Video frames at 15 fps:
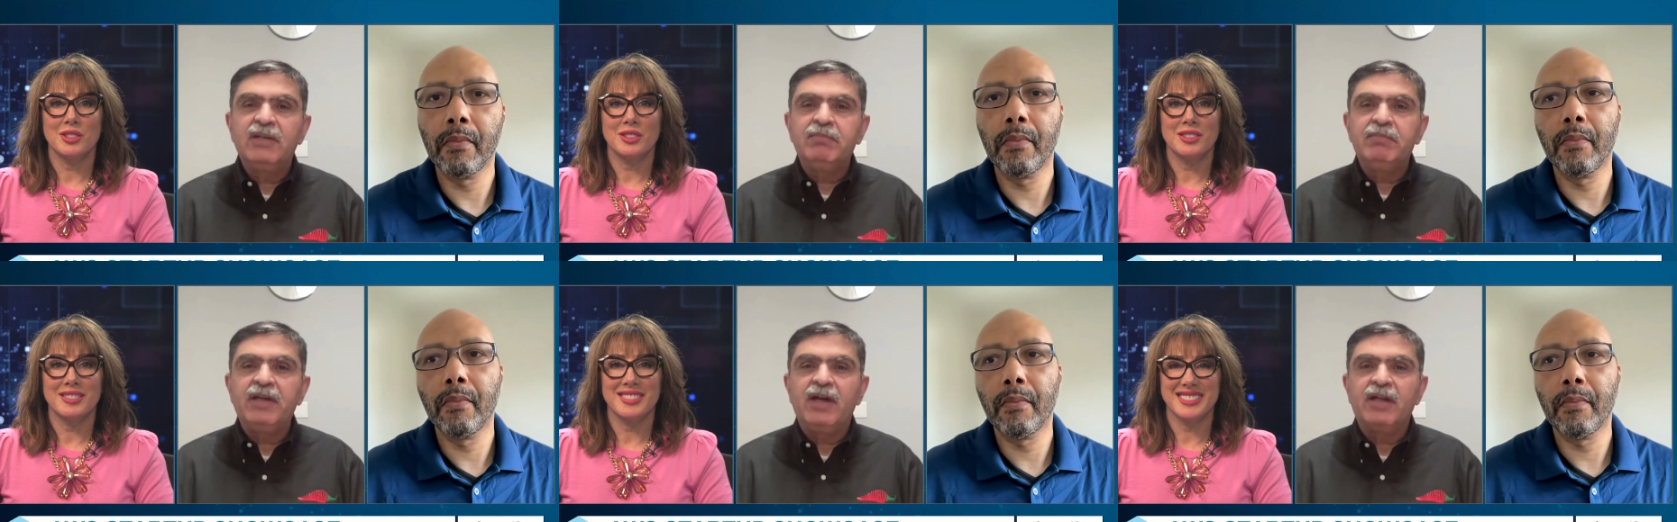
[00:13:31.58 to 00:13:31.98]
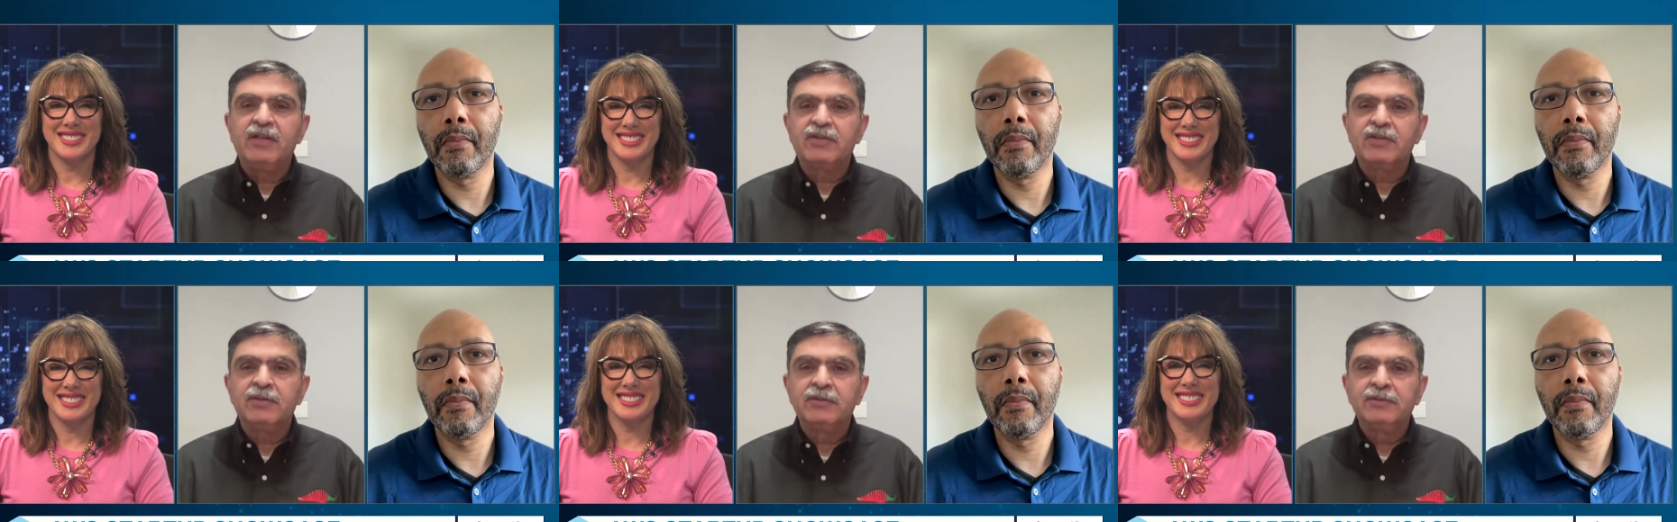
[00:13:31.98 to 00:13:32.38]
Speaker 1: keep me
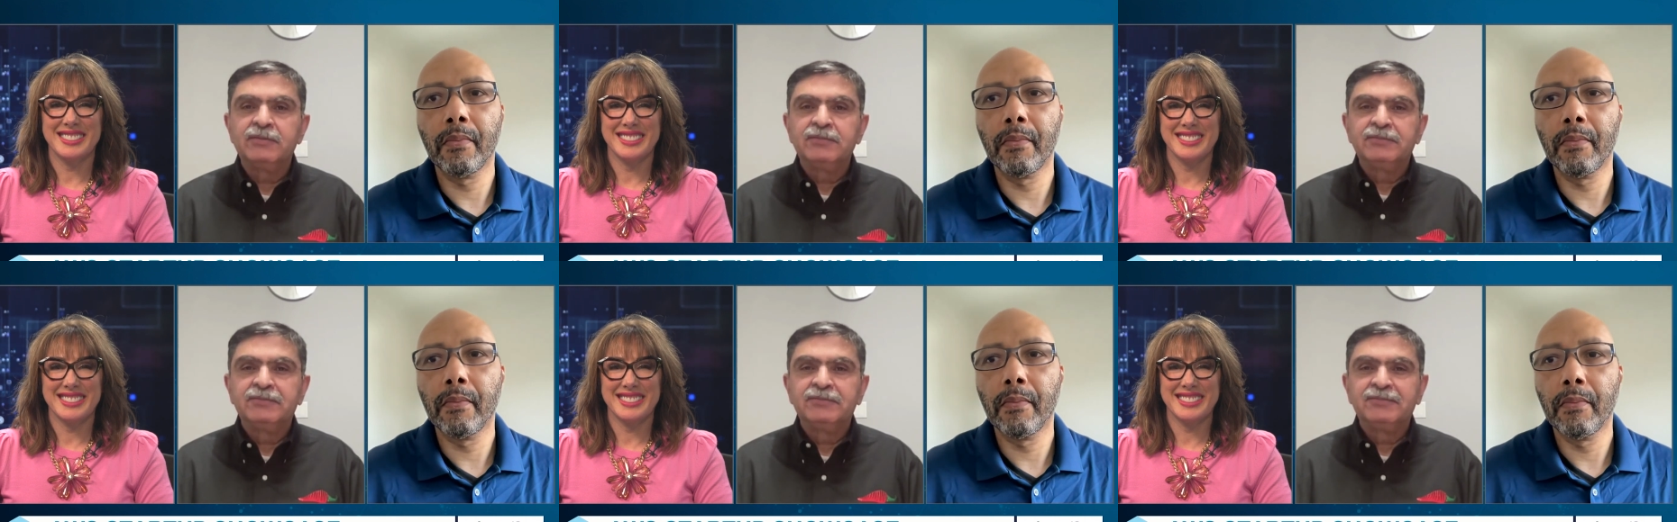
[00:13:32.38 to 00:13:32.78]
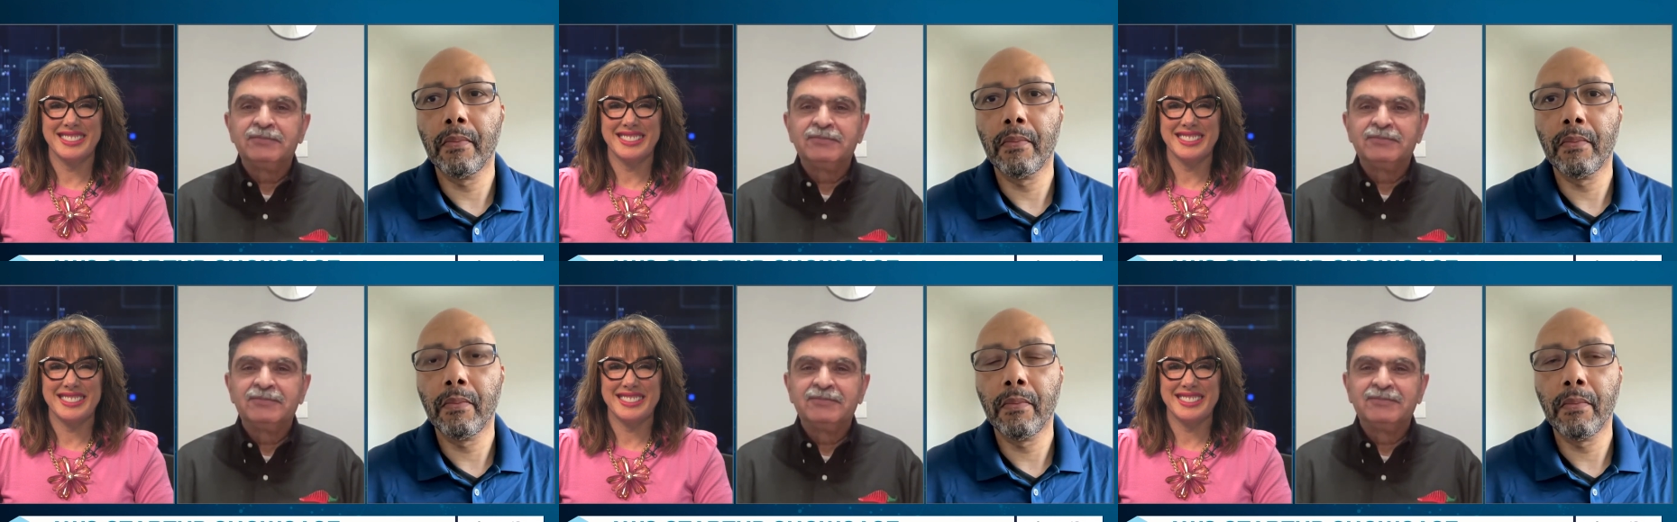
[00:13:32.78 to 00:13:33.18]
honest.
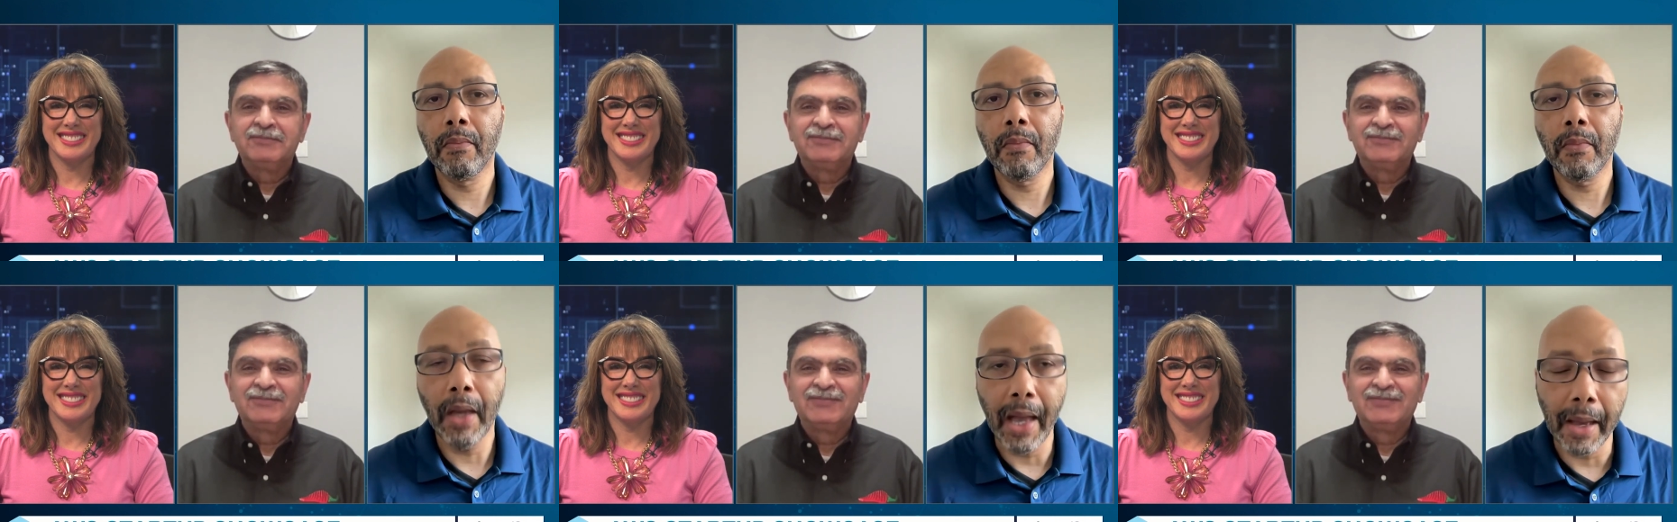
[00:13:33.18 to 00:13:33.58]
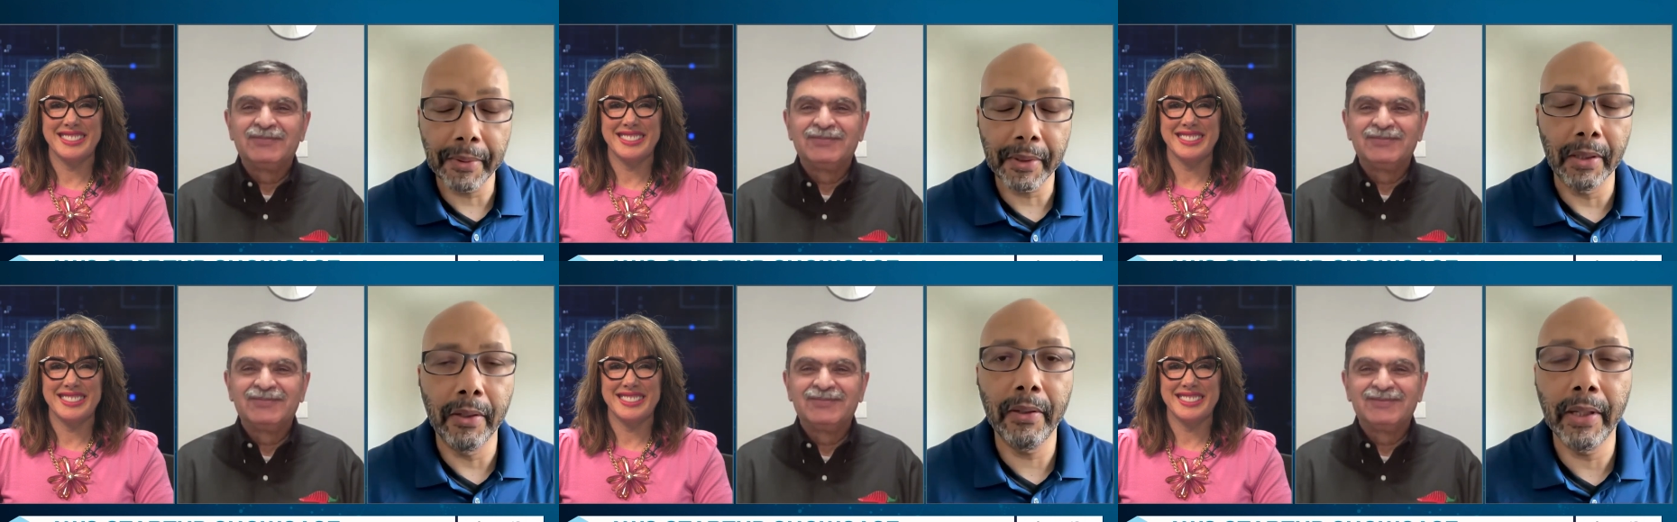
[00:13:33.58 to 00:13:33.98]

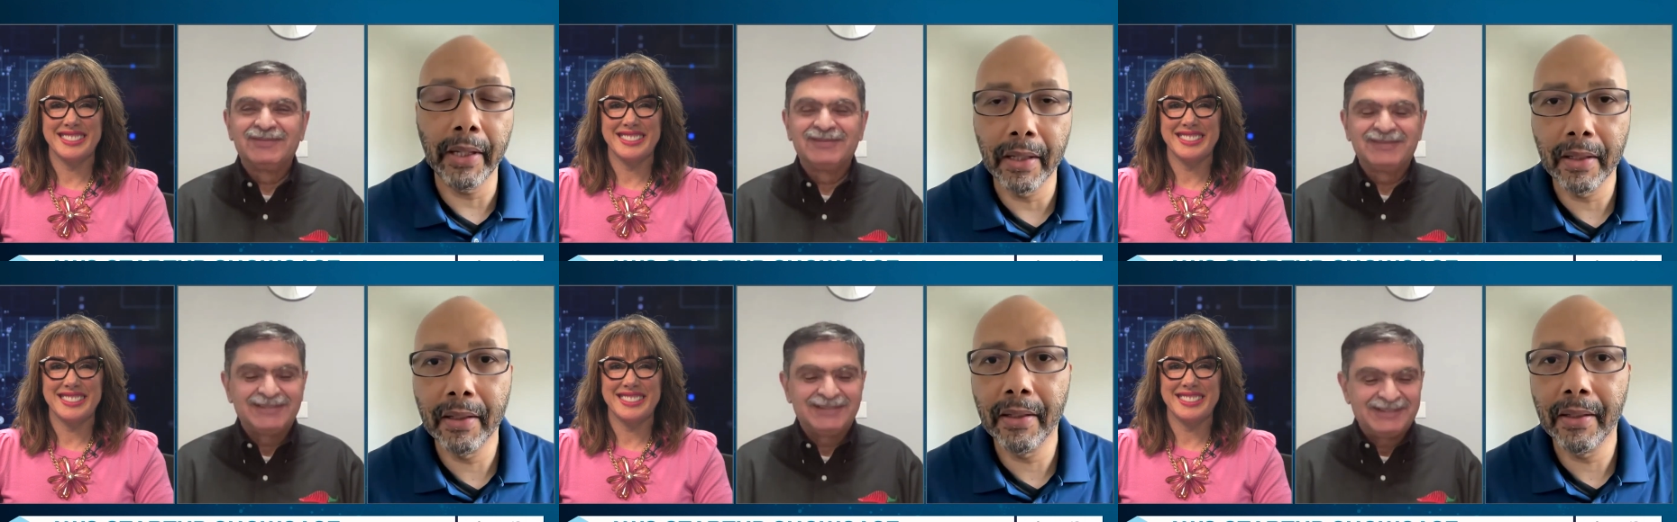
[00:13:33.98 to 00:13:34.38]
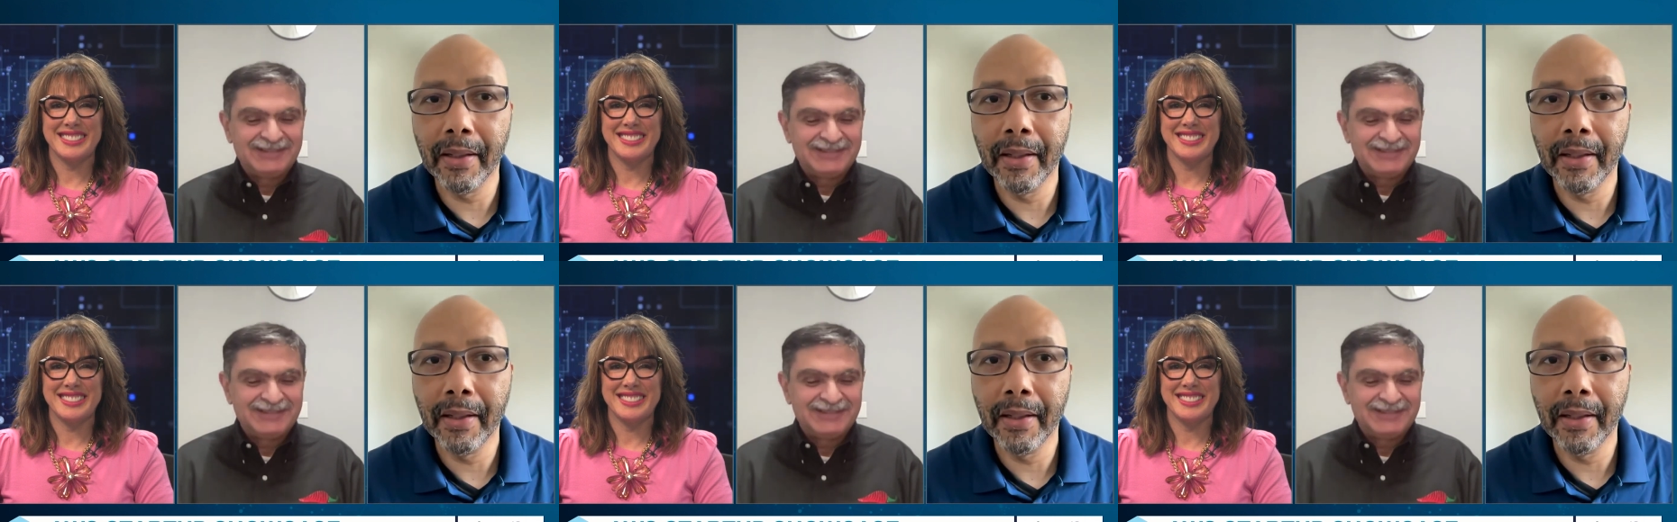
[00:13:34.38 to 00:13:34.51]
Absolutely.